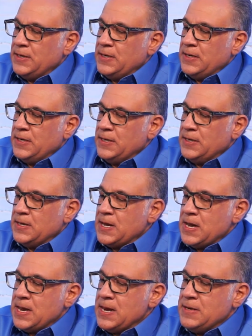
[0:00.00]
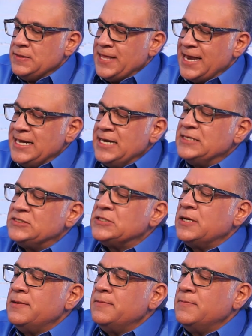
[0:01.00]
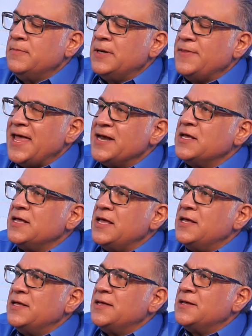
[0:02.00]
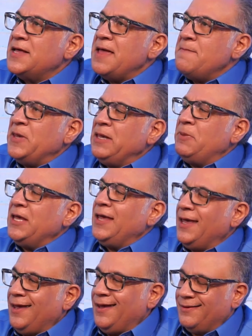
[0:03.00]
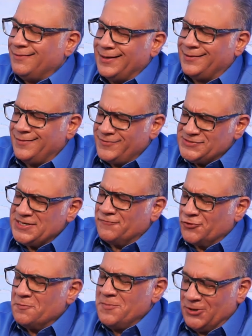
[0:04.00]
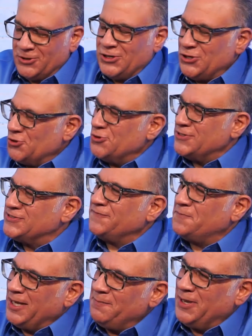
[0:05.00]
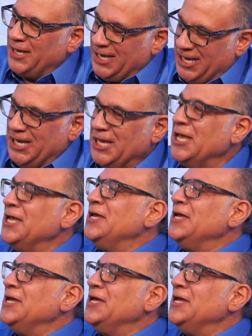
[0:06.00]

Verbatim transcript: uh they needed some, they had a, a PPE, like several million units of PPE